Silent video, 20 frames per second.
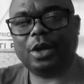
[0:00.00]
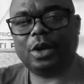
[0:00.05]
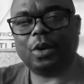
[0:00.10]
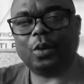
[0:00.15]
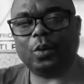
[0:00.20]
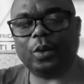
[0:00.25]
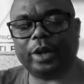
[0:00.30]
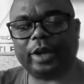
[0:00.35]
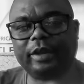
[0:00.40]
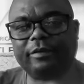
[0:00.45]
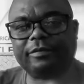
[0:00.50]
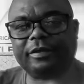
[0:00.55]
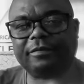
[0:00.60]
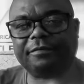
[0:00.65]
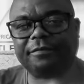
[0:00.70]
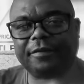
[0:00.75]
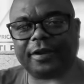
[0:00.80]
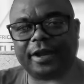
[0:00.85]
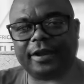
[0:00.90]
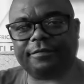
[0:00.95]
We have the
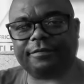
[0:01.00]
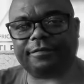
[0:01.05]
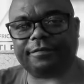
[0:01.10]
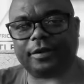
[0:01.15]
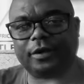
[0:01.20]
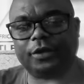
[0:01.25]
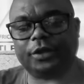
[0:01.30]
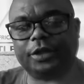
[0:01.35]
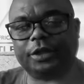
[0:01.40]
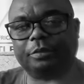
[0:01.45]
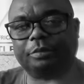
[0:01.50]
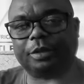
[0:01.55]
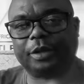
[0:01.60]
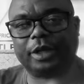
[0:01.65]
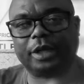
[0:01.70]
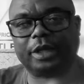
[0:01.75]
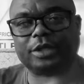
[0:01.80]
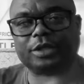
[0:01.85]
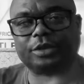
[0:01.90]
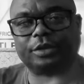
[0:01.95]
five founding
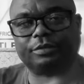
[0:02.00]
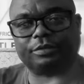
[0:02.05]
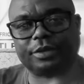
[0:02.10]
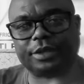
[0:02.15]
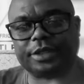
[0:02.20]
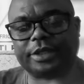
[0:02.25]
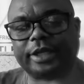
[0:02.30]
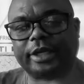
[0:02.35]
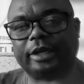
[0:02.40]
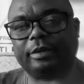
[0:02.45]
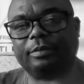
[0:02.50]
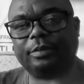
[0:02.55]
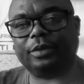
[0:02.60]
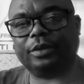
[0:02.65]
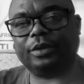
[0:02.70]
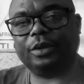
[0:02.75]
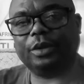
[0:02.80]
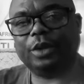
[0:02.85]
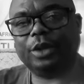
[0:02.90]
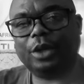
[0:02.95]
pillars of this club.
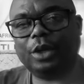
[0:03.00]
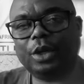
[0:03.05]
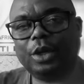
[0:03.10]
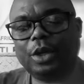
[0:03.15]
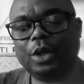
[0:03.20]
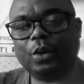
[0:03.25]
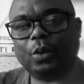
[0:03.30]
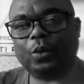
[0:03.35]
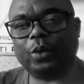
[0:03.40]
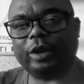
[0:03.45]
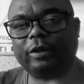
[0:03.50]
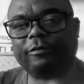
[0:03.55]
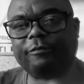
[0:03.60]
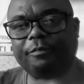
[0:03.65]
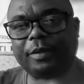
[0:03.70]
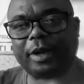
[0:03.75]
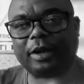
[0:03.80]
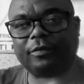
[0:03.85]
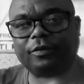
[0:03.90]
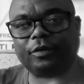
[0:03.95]
We have
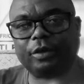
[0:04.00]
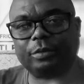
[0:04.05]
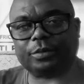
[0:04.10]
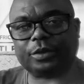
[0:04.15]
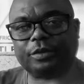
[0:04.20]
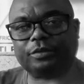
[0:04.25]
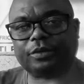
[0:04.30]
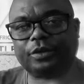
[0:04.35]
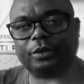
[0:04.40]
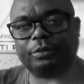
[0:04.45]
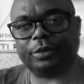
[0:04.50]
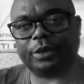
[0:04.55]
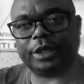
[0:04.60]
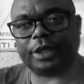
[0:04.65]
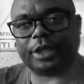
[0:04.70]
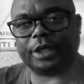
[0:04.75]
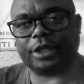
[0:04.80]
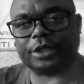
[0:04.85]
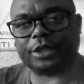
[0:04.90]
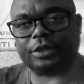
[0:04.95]
platforms of
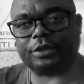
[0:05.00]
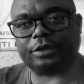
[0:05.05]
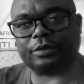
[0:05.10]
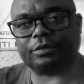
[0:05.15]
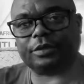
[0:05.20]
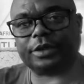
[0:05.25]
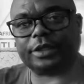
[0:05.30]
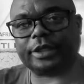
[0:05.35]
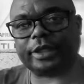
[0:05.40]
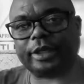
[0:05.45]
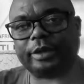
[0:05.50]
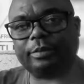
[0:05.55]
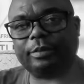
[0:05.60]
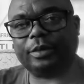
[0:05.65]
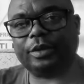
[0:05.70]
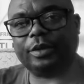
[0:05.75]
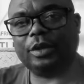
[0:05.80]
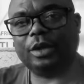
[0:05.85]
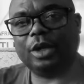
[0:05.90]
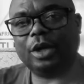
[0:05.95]
communication of this club.
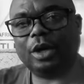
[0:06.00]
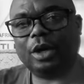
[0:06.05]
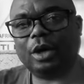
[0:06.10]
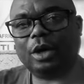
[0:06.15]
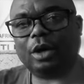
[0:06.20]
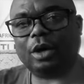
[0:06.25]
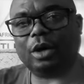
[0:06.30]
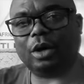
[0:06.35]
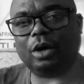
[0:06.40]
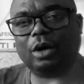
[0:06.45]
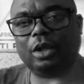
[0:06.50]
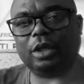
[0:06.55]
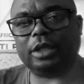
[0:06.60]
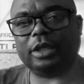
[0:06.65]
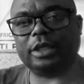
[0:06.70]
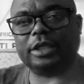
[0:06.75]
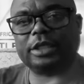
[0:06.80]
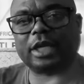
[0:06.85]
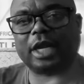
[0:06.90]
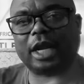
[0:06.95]
All
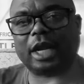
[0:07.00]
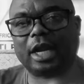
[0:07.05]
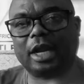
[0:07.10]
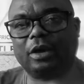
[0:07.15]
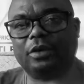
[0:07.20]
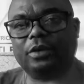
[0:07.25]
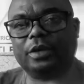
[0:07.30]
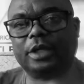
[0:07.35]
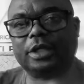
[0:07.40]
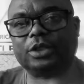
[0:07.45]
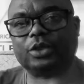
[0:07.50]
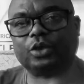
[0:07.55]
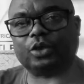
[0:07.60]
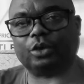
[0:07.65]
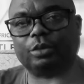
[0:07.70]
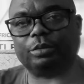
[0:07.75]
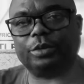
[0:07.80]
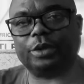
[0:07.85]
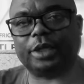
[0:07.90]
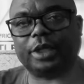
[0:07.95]
these are allowing us to
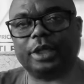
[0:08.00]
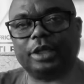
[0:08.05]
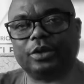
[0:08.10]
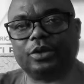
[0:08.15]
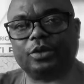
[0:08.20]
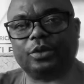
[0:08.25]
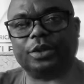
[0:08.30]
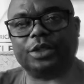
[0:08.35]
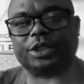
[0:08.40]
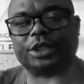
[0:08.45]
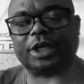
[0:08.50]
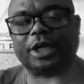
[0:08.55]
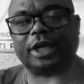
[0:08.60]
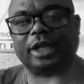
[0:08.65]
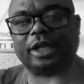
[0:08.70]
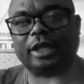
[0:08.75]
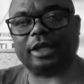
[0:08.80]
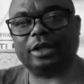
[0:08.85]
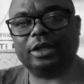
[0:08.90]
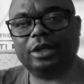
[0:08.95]
communicate to each
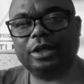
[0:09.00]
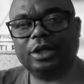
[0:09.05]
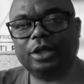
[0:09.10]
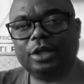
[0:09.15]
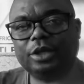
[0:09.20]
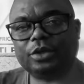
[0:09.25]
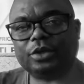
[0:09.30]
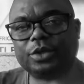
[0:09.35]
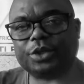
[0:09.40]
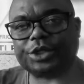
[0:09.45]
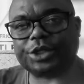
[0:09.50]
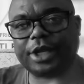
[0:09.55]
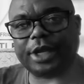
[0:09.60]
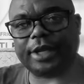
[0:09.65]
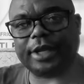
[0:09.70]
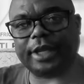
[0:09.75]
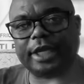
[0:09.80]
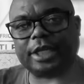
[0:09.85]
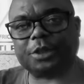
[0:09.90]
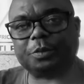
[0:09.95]
other, to share
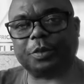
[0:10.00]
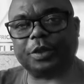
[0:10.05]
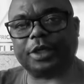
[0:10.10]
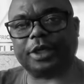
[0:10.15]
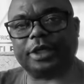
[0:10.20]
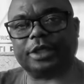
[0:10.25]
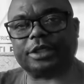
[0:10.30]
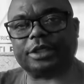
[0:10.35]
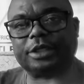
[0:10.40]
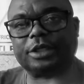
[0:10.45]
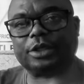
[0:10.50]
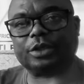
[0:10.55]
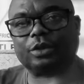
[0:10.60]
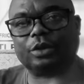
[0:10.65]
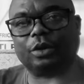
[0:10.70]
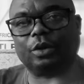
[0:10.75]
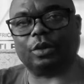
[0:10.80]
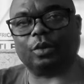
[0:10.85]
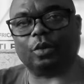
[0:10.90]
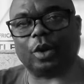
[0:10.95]
the experiences
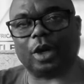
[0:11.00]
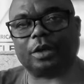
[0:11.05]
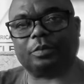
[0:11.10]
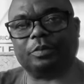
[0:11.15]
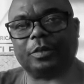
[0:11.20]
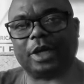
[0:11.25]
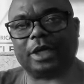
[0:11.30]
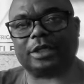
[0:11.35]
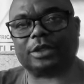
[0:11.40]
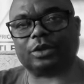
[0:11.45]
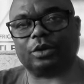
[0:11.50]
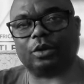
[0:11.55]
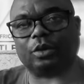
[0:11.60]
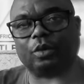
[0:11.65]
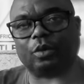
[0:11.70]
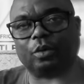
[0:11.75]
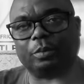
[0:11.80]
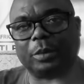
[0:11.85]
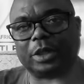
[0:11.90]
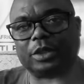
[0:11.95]
on what must
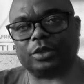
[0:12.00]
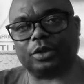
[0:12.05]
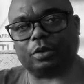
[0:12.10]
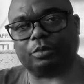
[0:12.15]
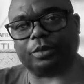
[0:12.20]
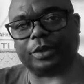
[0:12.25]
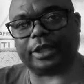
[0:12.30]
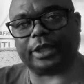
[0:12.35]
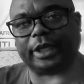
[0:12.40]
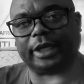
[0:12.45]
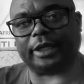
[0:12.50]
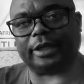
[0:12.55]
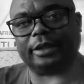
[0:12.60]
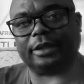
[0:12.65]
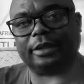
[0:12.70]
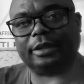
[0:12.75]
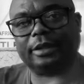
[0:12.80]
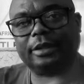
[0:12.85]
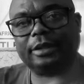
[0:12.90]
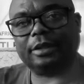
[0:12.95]
or must not be done,
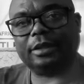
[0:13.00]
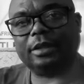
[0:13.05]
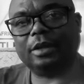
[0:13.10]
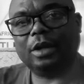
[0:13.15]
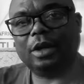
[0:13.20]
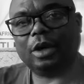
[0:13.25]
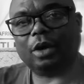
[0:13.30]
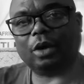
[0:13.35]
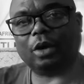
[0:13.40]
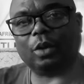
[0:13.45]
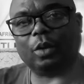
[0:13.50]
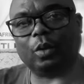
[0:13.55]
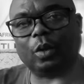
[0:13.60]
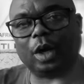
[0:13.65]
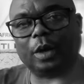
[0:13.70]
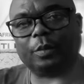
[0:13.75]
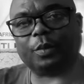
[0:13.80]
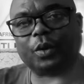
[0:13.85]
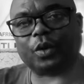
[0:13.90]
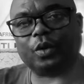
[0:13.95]
on
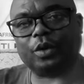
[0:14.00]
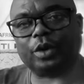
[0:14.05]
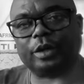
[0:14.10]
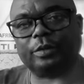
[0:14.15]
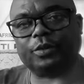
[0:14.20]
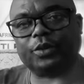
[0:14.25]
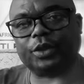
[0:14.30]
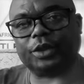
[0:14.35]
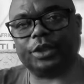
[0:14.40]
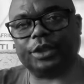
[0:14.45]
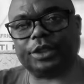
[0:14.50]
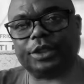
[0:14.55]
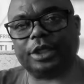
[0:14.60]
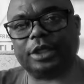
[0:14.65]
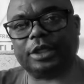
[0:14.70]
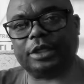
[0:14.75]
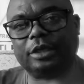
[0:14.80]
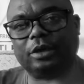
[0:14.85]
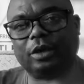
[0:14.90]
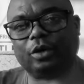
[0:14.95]
what program to
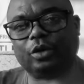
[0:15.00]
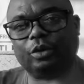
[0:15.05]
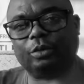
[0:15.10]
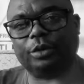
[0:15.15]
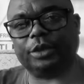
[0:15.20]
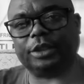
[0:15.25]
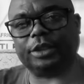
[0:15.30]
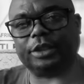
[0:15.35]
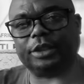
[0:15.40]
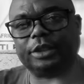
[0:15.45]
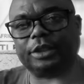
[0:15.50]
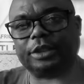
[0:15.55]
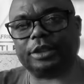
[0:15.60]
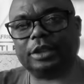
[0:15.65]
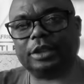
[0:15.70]
initiate in our communities.